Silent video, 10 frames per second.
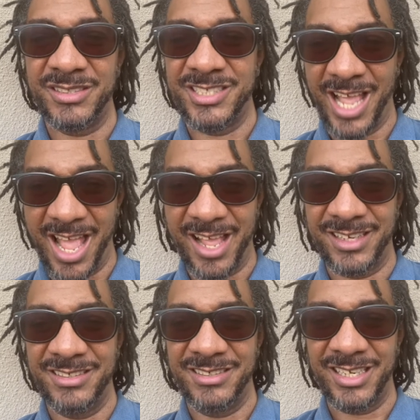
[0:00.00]

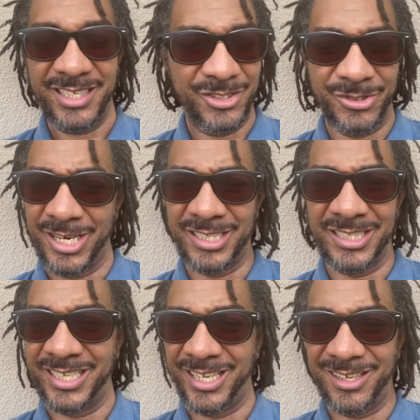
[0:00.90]
Sag, they could do another
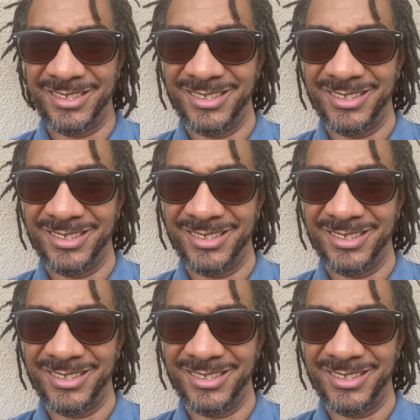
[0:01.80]
Leo.